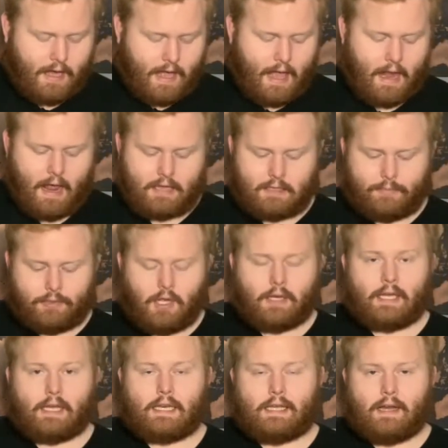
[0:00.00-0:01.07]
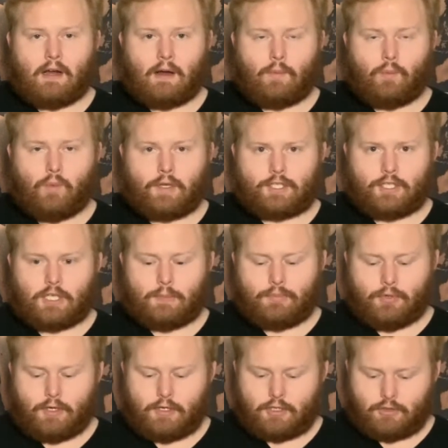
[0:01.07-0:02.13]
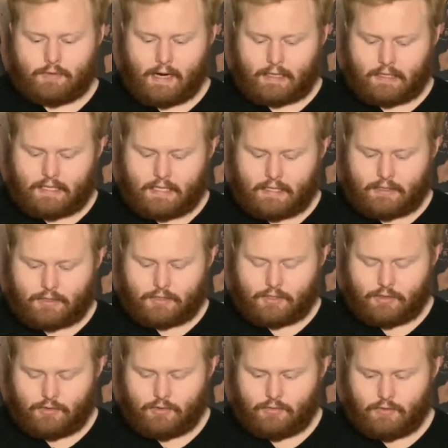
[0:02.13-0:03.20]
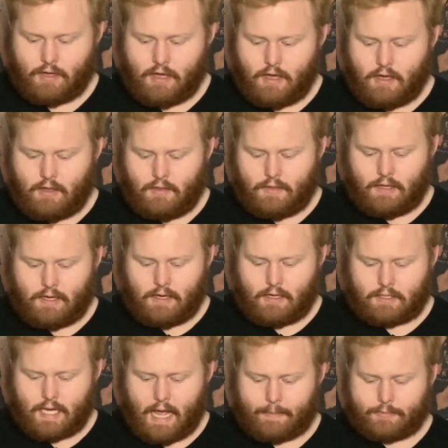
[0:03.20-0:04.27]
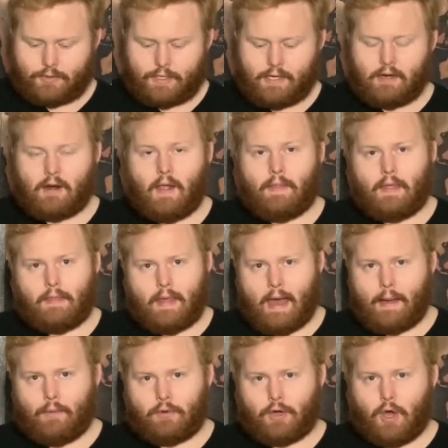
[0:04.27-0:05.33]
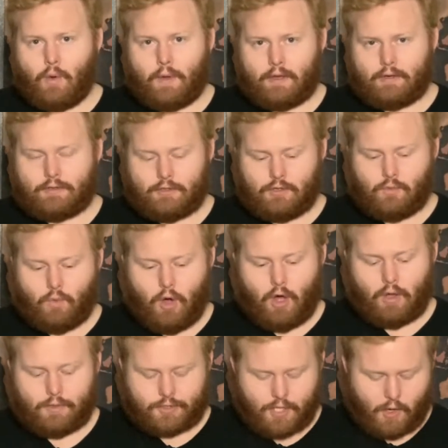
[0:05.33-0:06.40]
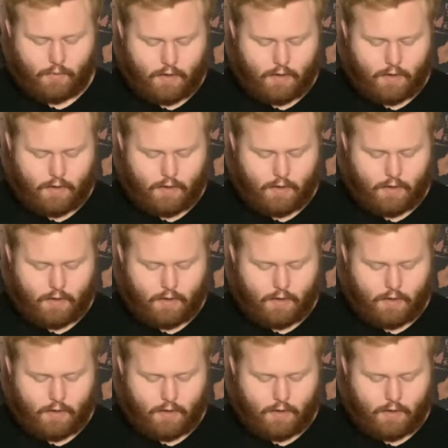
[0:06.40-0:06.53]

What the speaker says: and it has a plug in here, which you can put directly into the adapter here, and then that will go into the wall. So